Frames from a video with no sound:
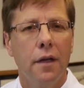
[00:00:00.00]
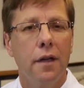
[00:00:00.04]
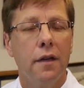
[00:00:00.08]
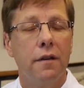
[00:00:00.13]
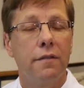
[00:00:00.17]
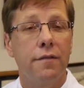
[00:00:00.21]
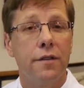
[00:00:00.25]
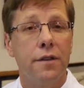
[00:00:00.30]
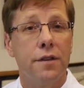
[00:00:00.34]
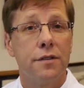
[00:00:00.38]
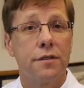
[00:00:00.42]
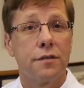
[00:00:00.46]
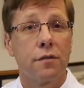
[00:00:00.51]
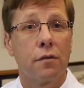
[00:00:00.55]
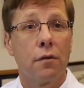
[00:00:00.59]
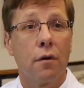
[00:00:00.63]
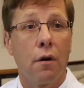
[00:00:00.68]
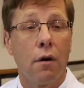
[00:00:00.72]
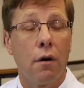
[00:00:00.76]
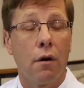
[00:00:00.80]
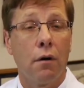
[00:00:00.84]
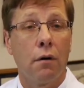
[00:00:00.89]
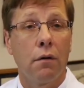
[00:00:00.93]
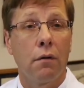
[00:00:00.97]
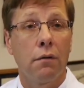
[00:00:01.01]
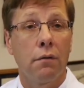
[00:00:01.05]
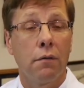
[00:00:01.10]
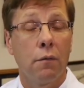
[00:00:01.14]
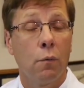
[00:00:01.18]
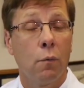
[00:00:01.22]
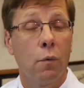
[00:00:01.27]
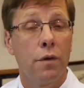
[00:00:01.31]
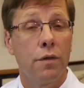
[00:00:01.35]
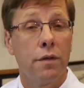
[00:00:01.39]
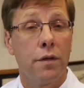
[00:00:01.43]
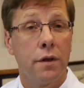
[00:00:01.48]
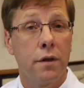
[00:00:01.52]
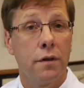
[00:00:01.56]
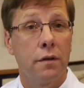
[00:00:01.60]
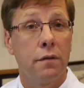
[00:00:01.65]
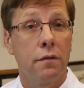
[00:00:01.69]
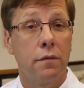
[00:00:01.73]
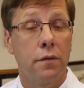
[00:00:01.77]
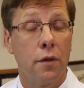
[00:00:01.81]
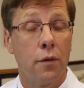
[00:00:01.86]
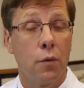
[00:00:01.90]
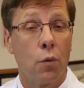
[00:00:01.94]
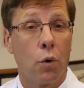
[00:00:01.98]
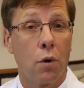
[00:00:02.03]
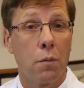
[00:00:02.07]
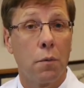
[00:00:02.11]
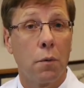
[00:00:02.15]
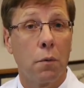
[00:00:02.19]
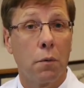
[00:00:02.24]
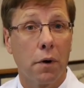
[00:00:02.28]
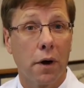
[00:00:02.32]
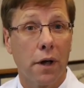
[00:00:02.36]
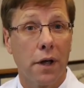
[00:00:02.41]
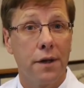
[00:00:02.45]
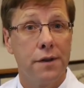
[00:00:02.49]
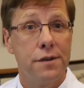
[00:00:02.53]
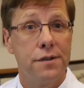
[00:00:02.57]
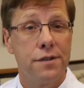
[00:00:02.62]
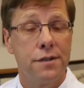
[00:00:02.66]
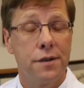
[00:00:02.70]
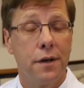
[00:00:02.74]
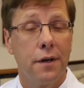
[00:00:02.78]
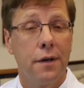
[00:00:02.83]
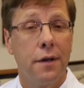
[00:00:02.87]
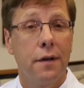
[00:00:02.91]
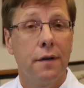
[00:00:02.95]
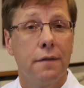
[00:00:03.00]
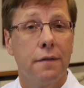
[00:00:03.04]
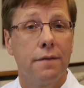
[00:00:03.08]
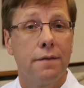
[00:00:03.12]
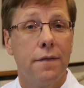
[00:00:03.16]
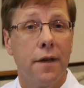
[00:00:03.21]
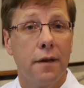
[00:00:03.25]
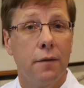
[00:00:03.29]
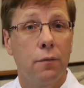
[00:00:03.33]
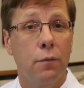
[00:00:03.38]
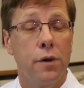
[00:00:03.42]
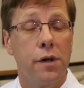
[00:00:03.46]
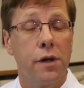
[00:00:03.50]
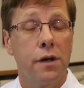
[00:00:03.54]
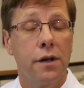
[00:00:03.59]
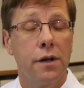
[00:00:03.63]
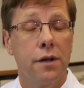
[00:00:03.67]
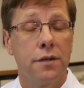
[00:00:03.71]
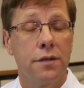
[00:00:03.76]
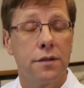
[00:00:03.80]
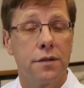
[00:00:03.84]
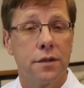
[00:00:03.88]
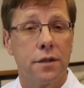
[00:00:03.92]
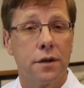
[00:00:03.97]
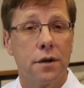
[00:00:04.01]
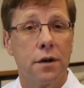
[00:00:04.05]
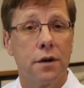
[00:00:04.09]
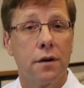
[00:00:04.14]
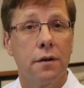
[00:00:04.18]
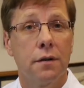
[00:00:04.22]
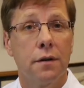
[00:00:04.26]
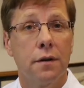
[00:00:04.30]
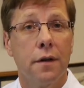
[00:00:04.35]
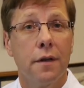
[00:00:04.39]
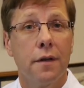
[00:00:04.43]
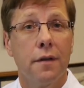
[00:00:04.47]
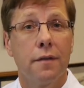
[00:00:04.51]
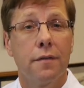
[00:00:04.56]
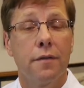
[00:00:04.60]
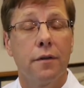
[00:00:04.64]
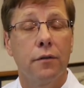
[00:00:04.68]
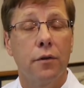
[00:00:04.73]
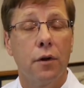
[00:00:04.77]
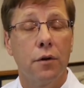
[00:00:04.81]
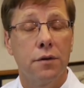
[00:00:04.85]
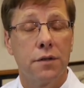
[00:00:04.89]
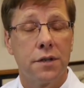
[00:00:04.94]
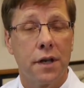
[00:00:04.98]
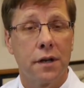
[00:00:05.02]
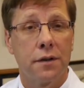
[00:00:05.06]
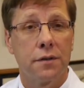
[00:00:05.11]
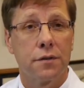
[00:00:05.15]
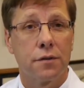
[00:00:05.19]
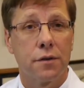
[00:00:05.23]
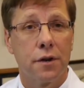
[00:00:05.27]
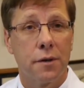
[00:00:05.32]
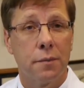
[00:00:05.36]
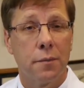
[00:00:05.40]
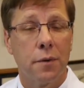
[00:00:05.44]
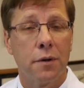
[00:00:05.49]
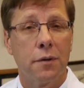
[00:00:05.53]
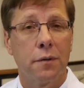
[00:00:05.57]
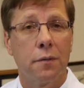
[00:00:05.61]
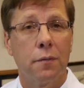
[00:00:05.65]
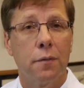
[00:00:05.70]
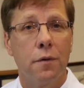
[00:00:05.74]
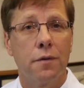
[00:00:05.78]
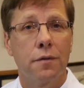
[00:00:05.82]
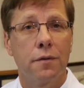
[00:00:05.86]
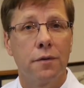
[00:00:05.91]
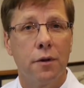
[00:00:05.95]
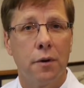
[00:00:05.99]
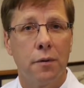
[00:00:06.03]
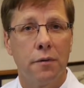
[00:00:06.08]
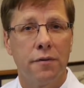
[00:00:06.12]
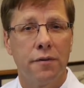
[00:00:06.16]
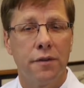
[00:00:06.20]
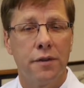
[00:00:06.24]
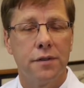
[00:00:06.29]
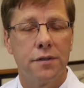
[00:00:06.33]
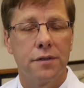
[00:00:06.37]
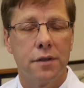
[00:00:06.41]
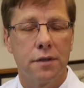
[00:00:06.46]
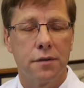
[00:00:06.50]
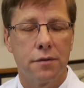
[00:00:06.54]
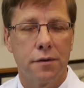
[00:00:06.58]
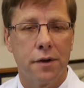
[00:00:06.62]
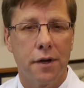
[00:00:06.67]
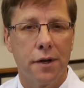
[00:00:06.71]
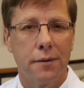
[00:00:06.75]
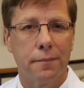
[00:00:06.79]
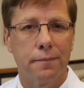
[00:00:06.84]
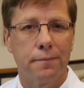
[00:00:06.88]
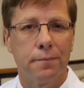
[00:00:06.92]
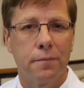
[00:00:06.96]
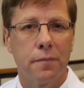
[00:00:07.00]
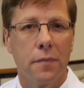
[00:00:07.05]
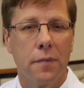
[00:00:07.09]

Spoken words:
If these are all within the normal range, then we can consider the low-tech treatment with clomiphene citrate.